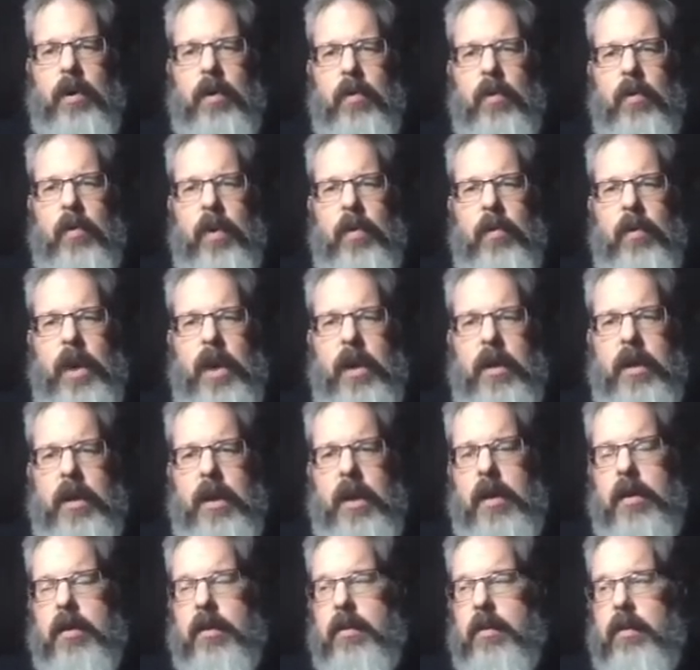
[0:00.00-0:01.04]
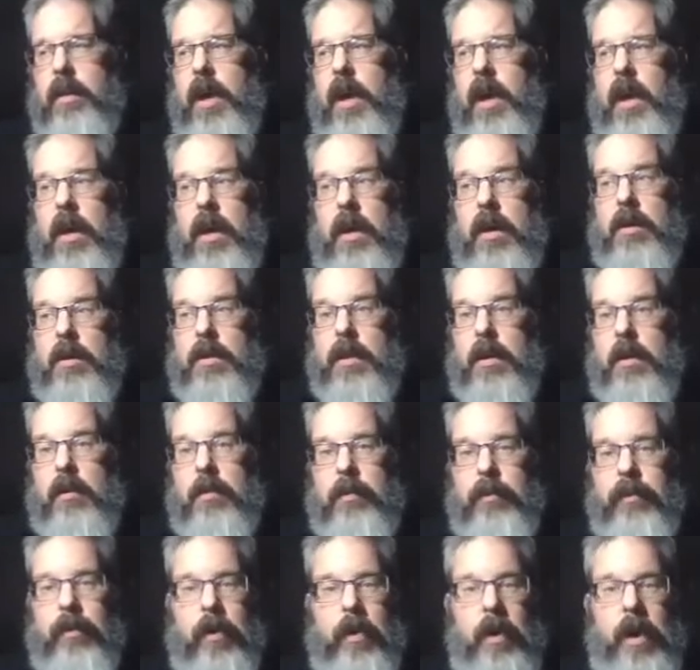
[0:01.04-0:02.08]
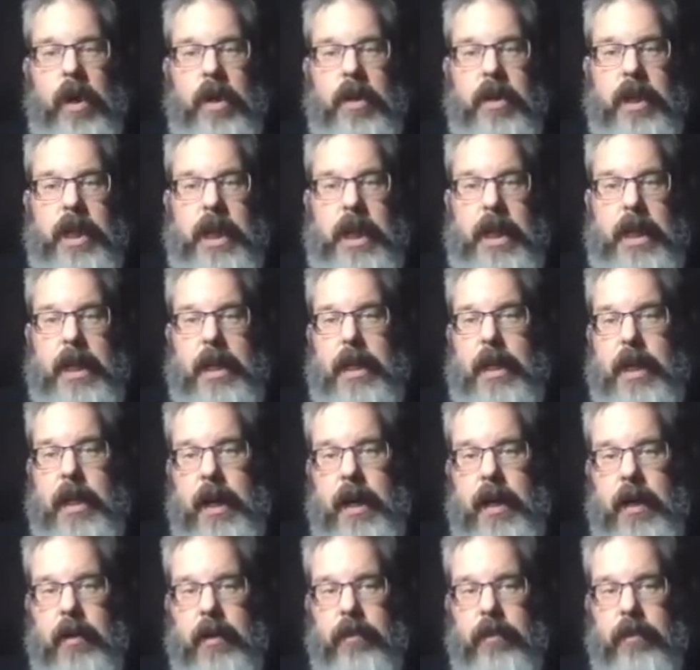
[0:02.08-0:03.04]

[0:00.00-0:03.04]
one way or the other. So before I dig into that,